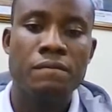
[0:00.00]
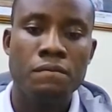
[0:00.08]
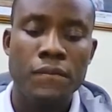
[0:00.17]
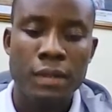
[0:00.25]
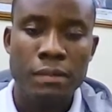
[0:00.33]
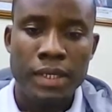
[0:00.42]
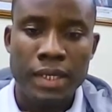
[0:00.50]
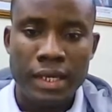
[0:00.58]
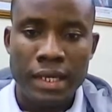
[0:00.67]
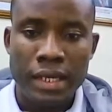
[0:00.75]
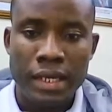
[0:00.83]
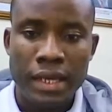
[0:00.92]
maybe
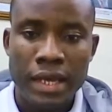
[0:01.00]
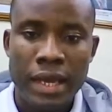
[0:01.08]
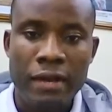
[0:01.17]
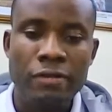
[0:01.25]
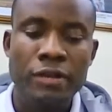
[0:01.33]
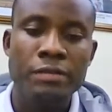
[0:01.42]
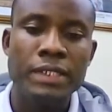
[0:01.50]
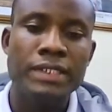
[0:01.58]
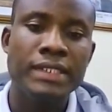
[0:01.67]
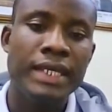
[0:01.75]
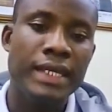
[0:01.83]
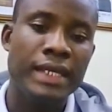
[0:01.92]
every
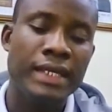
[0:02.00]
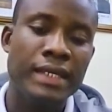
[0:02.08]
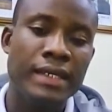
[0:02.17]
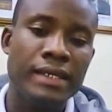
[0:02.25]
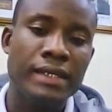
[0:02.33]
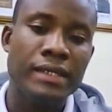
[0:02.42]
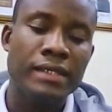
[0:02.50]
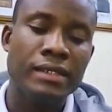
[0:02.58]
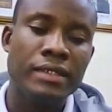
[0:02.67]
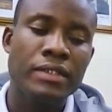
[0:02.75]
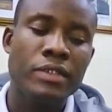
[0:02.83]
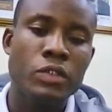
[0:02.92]
midday,
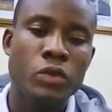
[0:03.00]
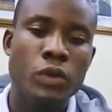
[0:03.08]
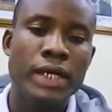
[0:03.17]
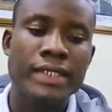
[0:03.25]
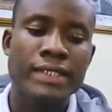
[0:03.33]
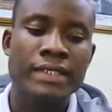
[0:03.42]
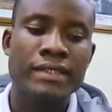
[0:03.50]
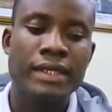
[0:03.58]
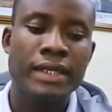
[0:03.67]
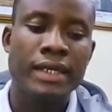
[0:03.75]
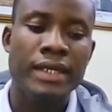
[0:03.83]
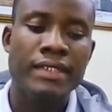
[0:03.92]
twice a
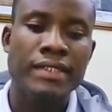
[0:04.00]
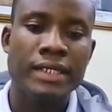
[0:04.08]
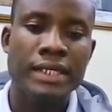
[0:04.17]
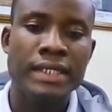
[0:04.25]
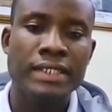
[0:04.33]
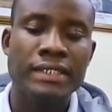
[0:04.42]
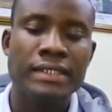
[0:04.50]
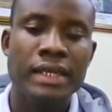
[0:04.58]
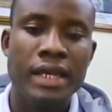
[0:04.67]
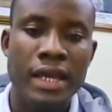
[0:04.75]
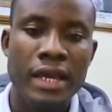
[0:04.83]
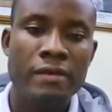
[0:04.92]
day, and then
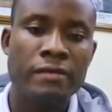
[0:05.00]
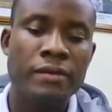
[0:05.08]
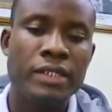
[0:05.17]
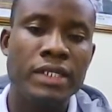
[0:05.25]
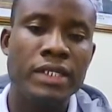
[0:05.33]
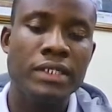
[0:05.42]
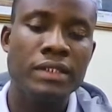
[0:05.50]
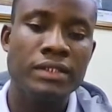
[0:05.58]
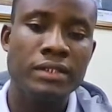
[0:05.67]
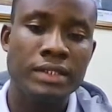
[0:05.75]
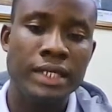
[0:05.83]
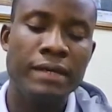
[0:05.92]
every
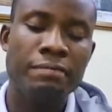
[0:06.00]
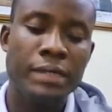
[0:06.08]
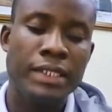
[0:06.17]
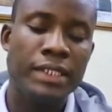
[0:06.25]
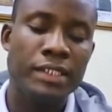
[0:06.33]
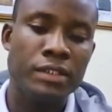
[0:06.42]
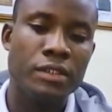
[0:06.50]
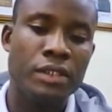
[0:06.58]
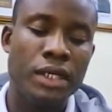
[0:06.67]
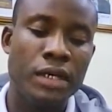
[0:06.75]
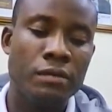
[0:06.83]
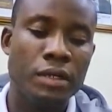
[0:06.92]
10 minutes or
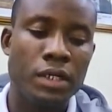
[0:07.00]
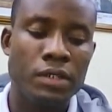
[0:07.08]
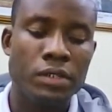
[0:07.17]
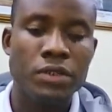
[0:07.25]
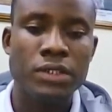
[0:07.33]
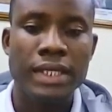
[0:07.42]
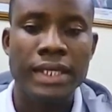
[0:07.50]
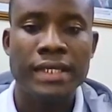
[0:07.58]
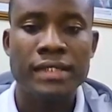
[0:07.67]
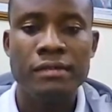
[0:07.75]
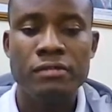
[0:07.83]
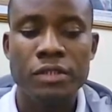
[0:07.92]
thereabout you take
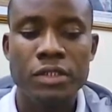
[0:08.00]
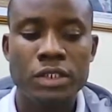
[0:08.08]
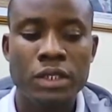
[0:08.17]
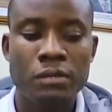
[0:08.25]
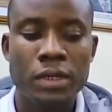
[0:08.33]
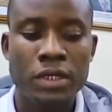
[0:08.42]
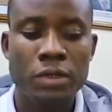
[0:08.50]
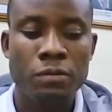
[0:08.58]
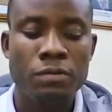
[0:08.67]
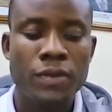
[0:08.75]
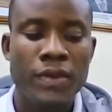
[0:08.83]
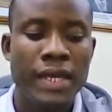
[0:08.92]
differential backup.
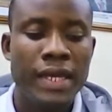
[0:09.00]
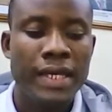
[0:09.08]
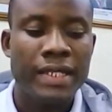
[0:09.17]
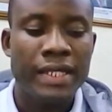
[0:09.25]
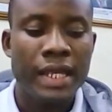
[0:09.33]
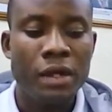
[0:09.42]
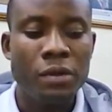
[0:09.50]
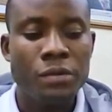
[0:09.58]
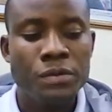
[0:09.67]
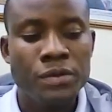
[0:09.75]
And now